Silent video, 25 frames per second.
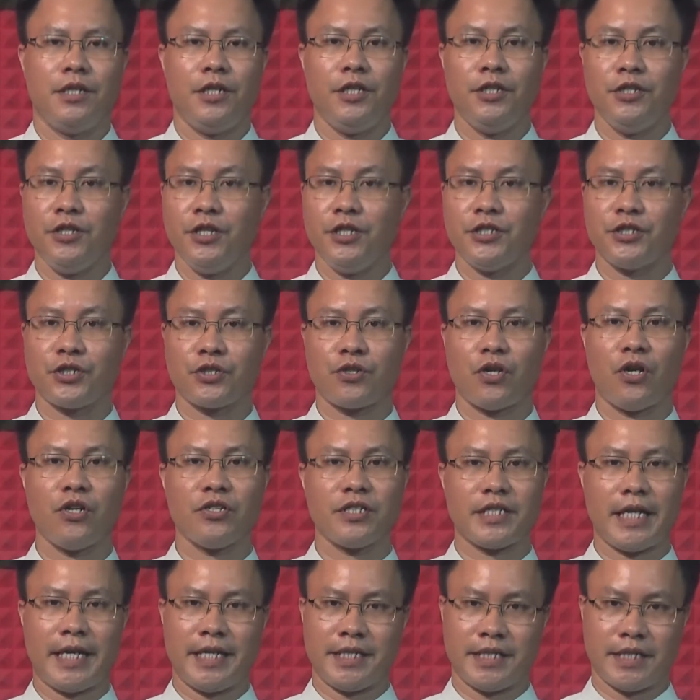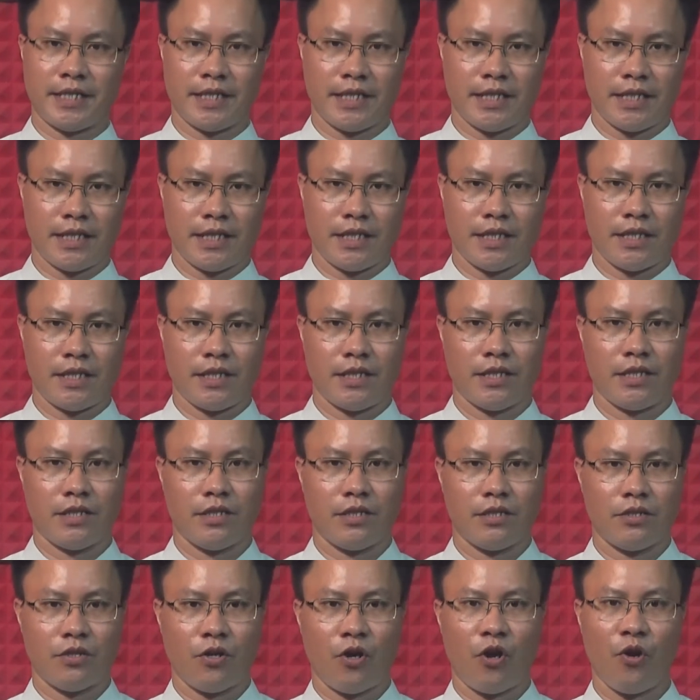in this context
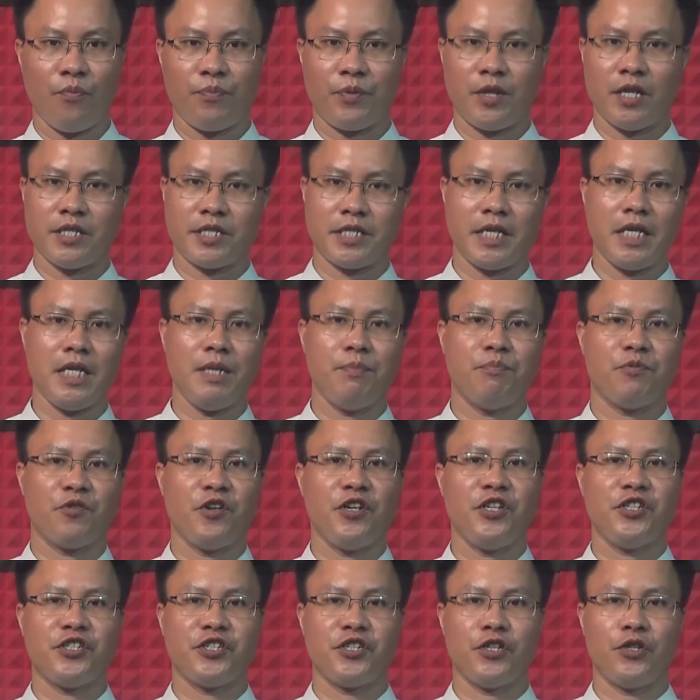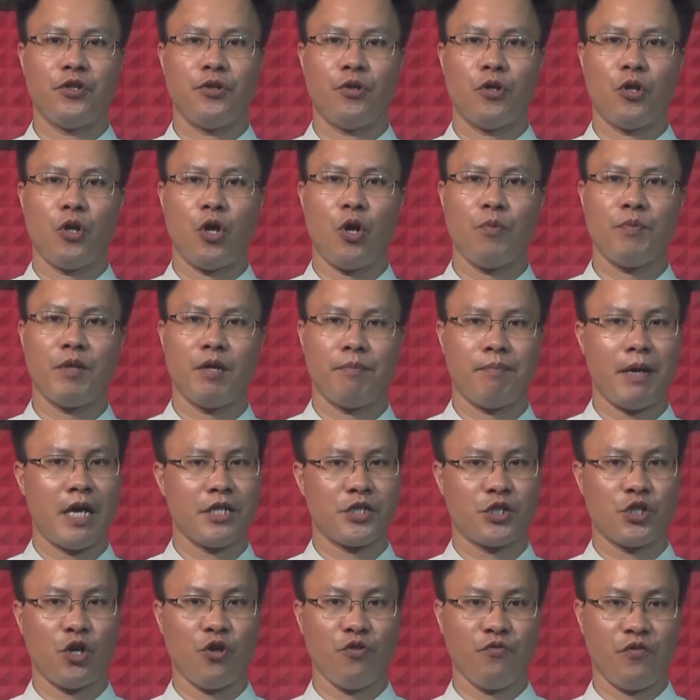of the celebration of the
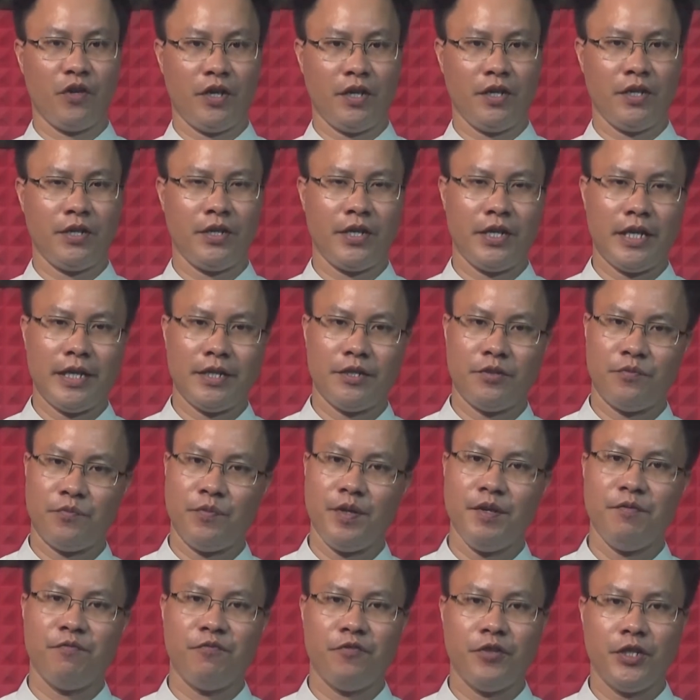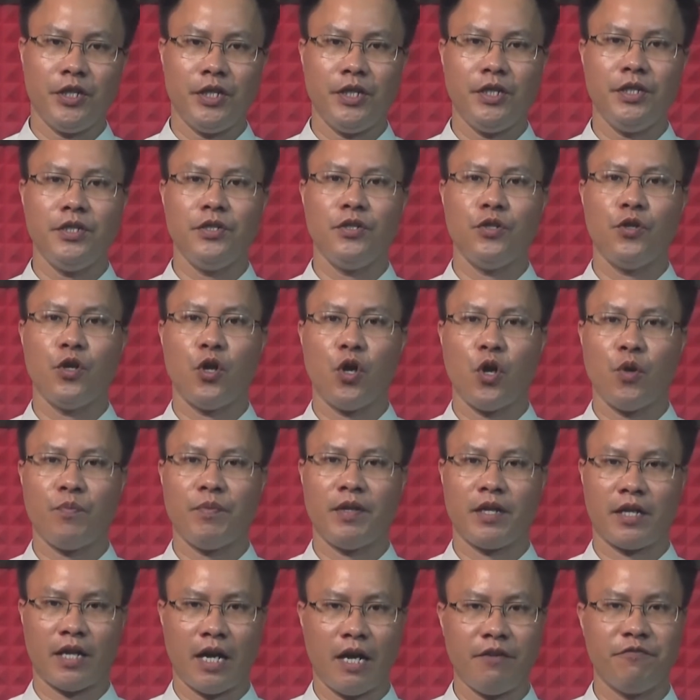Passover and the giving
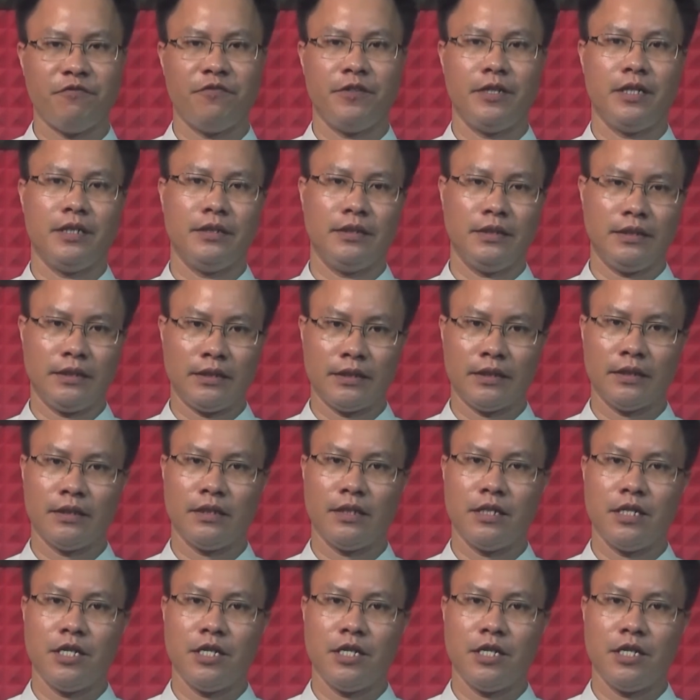of the covenant,